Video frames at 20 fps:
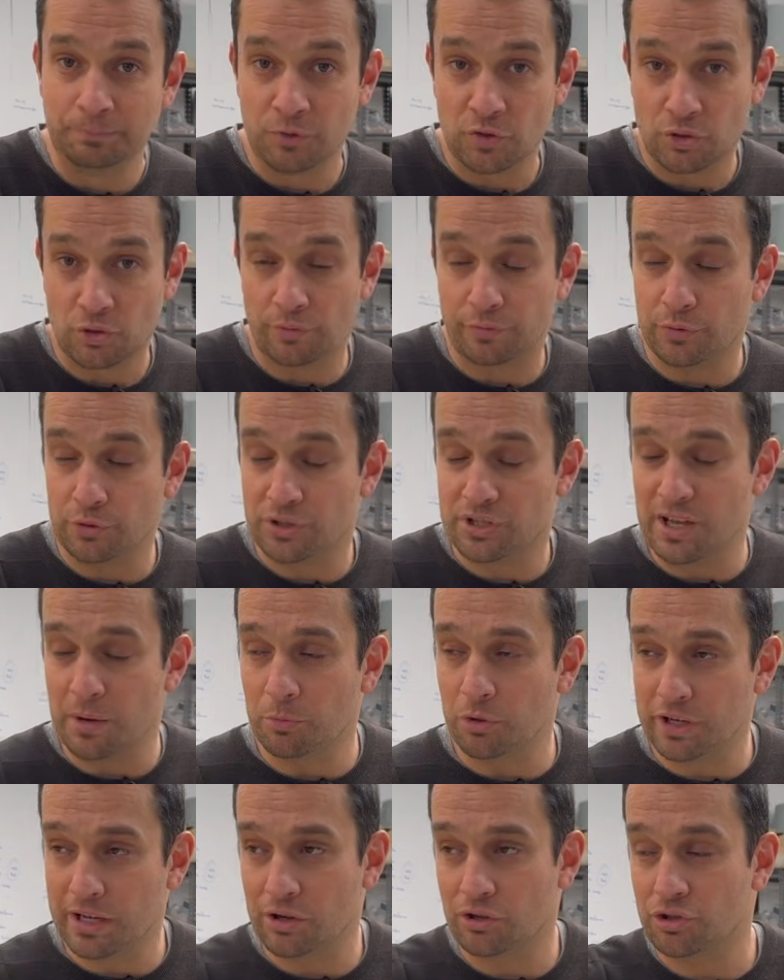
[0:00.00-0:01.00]
So for
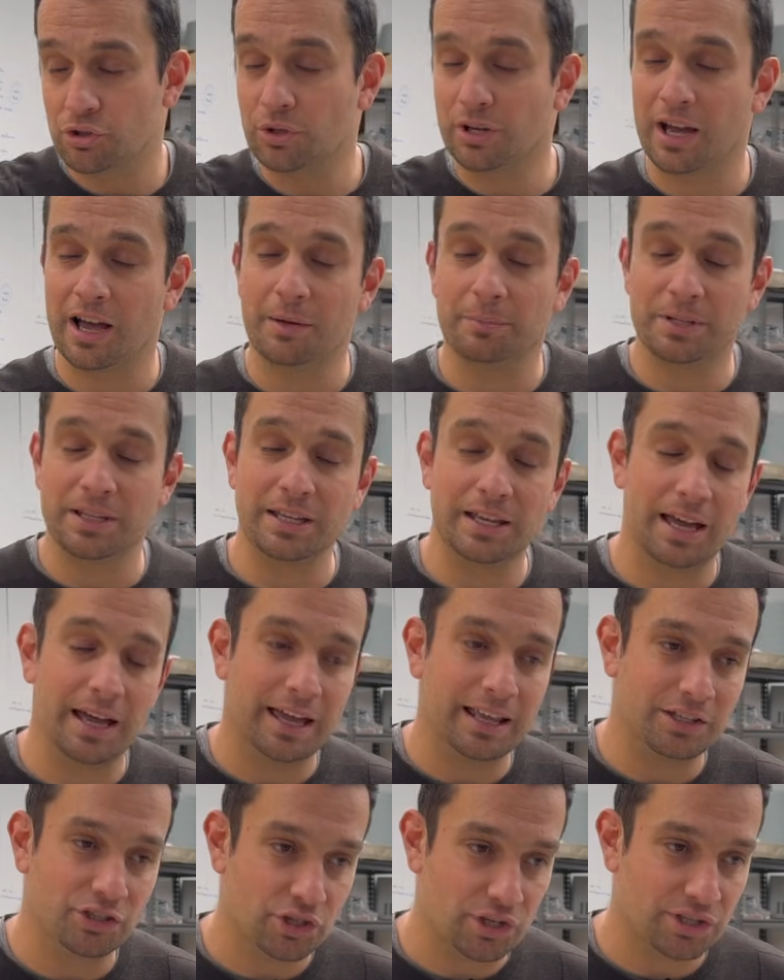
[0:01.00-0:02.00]
someone else to come here
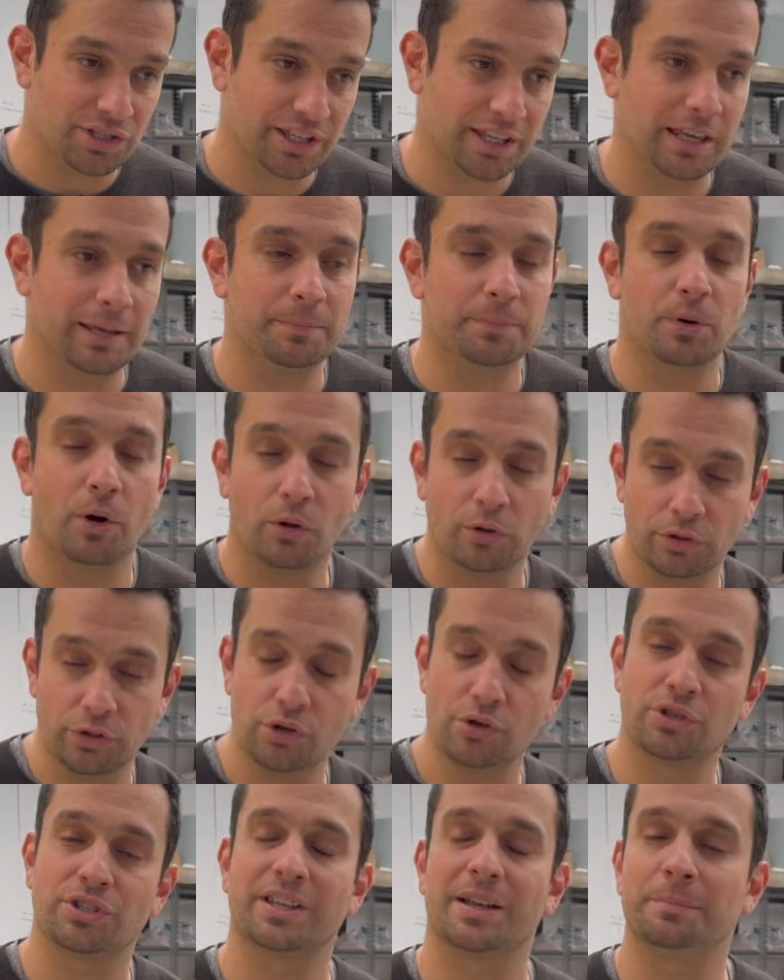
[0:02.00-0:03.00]
and just keep on
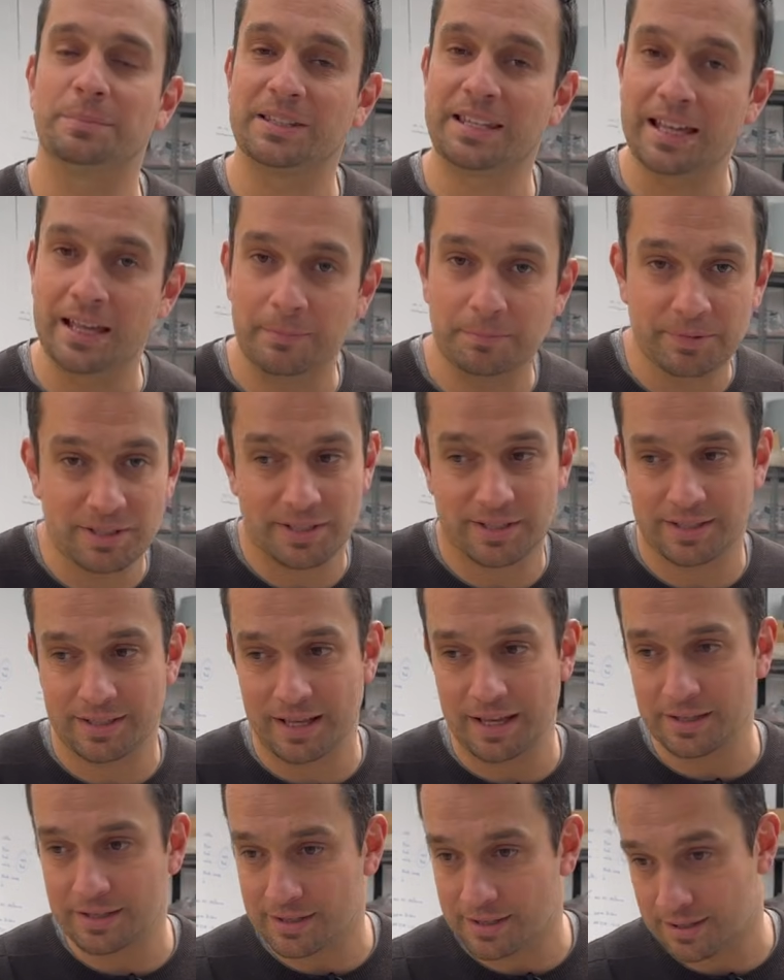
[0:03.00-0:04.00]
those attempts
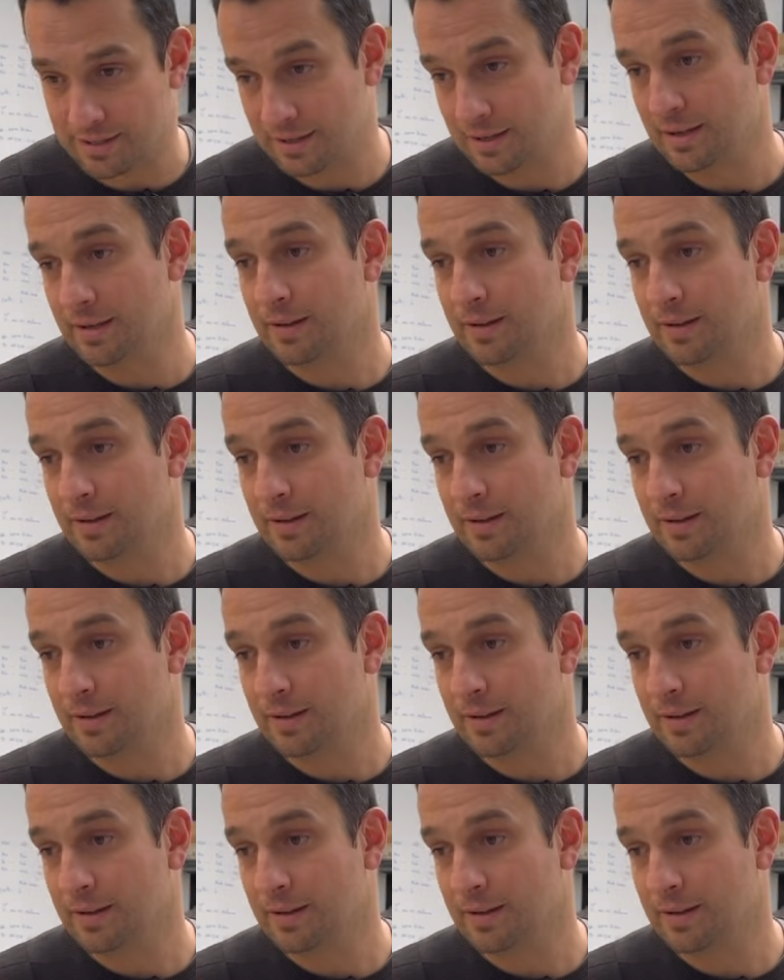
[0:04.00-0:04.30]
is...